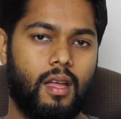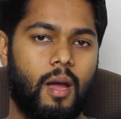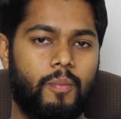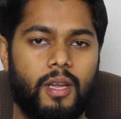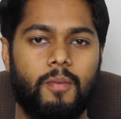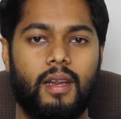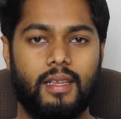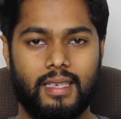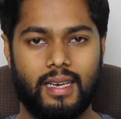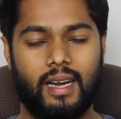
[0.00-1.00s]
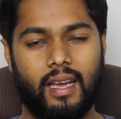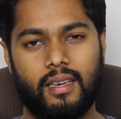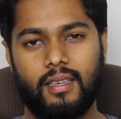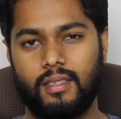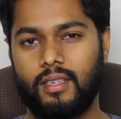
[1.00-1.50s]
Update Manager client
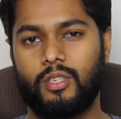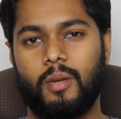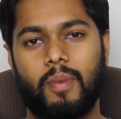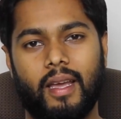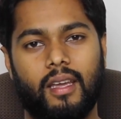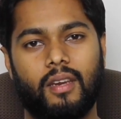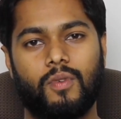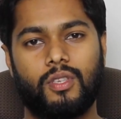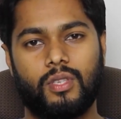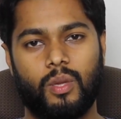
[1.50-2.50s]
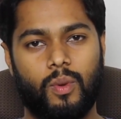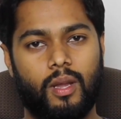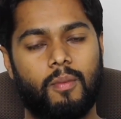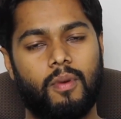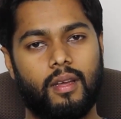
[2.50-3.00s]
is just a plugin which is
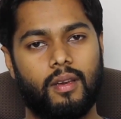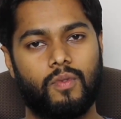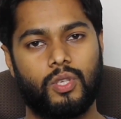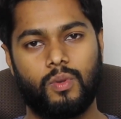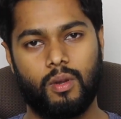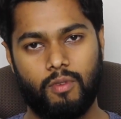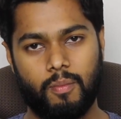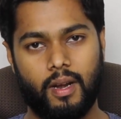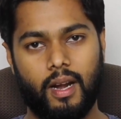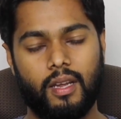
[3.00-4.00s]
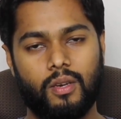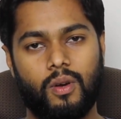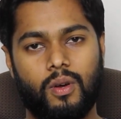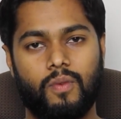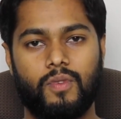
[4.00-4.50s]
available in vSphere Web Client
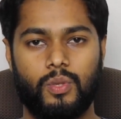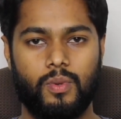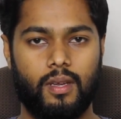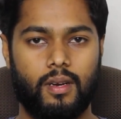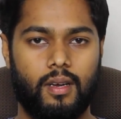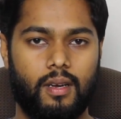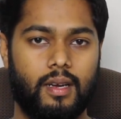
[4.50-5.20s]
or vSphere uh,